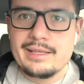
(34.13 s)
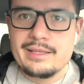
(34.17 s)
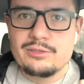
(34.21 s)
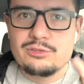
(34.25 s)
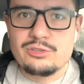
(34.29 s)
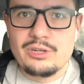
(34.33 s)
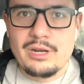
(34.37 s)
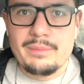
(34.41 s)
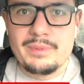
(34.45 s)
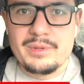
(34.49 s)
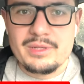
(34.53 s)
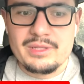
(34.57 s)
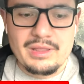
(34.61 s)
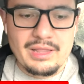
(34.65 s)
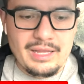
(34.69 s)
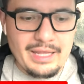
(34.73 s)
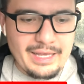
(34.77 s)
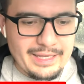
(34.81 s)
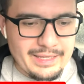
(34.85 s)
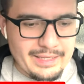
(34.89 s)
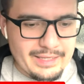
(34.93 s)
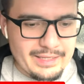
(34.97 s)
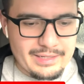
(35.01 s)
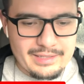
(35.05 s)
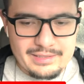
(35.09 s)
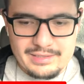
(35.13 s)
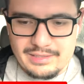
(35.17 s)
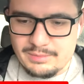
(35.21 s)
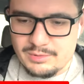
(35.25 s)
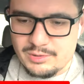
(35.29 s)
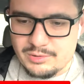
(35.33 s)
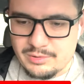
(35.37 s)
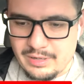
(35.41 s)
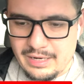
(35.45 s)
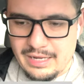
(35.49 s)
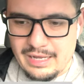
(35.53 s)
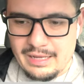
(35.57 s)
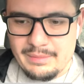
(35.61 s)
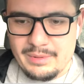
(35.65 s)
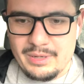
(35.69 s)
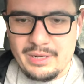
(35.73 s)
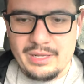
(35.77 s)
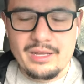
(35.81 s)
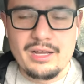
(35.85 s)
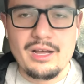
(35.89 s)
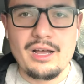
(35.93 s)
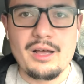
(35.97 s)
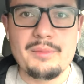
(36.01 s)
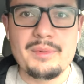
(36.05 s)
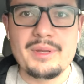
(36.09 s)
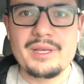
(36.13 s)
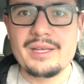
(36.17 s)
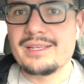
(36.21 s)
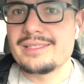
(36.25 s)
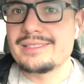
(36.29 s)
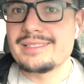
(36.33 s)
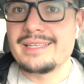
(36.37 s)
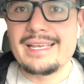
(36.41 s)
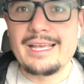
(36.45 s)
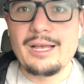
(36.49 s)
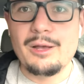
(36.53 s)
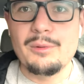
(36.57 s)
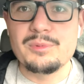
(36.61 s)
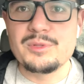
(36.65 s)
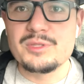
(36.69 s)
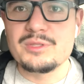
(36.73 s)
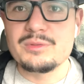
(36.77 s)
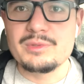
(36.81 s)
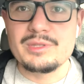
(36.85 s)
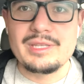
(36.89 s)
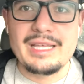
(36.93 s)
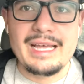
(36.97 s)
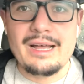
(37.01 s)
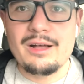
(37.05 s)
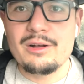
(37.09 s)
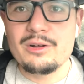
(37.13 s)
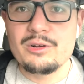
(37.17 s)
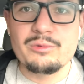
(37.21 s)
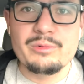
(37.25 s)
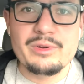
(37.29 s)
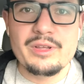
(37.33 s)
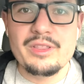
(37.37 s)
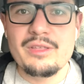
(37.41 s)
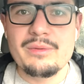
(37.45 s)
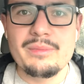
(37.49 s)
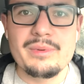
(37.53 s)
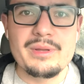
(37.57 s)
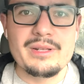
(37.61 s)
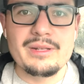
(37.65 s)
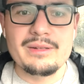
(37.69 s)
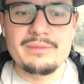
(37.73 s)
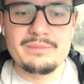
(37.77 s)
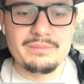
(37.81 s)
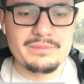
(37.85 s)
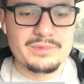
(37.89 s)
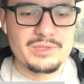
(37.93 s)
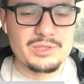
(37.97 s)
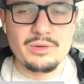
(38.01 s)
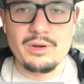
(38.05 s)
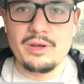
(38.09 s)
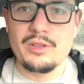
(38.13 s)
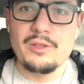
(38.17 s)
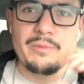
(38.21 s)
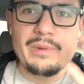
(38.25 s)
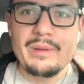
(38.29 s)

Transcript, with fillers: drop a like and a subscribe and a comment because it helps with the algorithm and so other